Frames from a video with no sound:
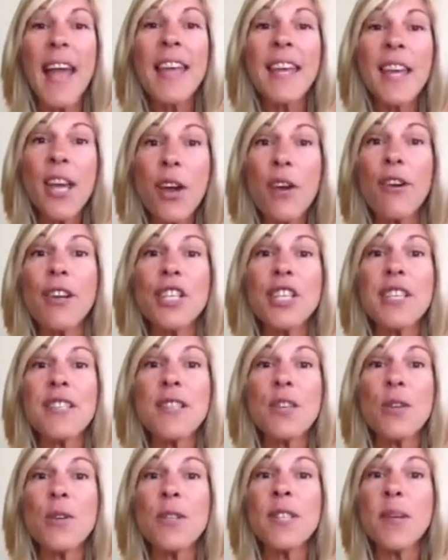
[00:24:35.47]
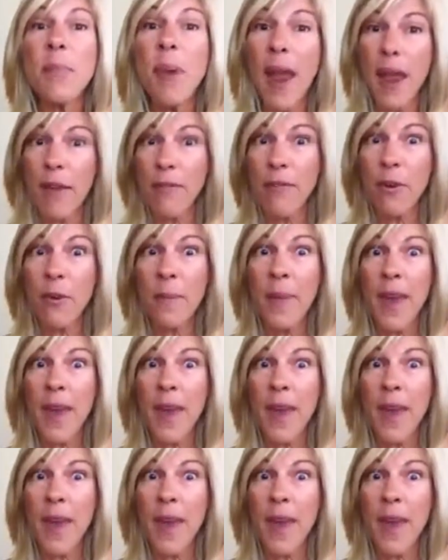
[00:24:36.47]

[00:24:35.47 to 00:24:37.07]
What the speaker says: encourage us to use the platform